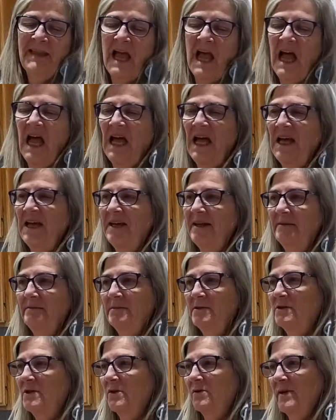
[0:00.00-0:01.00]
I
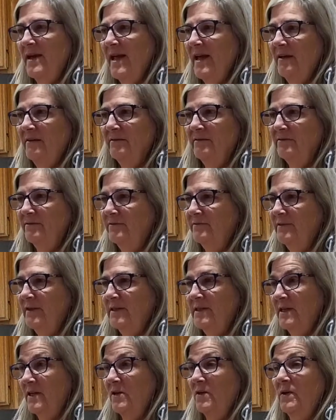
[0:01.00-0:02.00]
don't have a
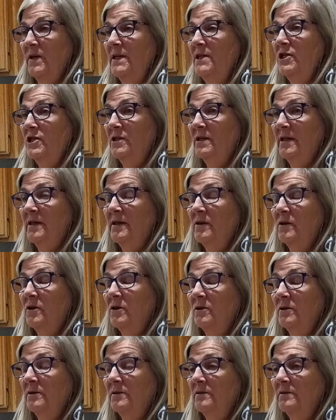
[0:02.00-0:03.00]
decoration at
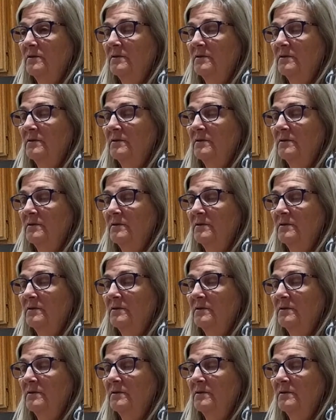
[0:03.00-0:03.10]
all.